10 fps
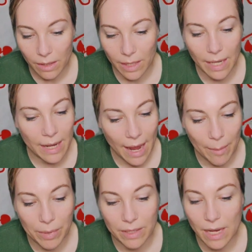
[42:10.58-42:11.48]
It had
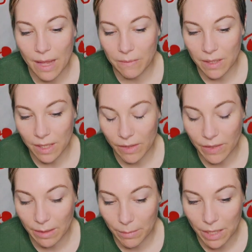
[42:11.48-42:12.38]
happened at the
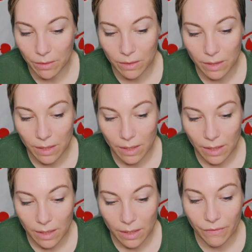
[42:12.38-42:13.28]
evening meal.
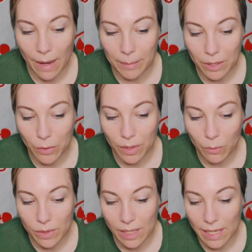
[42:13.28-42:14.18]
The family unit
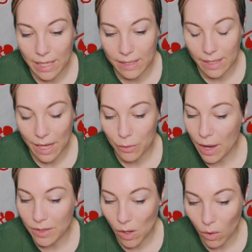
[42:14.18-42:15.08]
was eating together
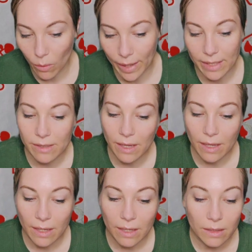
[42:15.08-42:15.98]
as always,
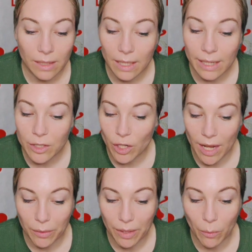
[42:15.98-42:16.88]
Lily
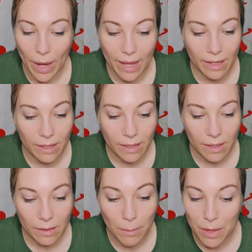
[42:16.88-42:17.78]
chattering away,
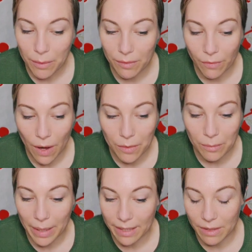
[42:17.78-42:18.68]
mother and father
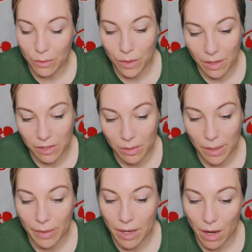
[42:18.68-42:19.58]
making their
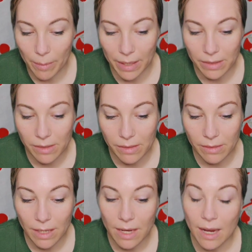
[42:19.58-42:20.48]
customary
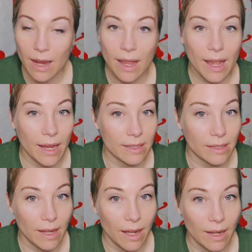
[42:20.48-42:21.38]
comments, and
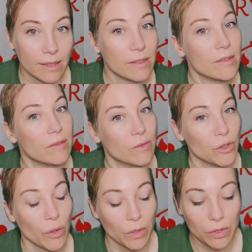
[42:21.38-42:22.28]
lies,
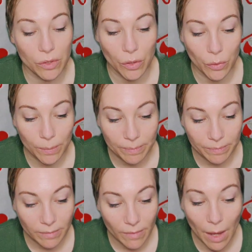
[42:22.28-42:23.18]
Jonas knew,
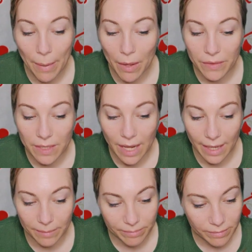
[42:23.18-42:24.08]
about the day.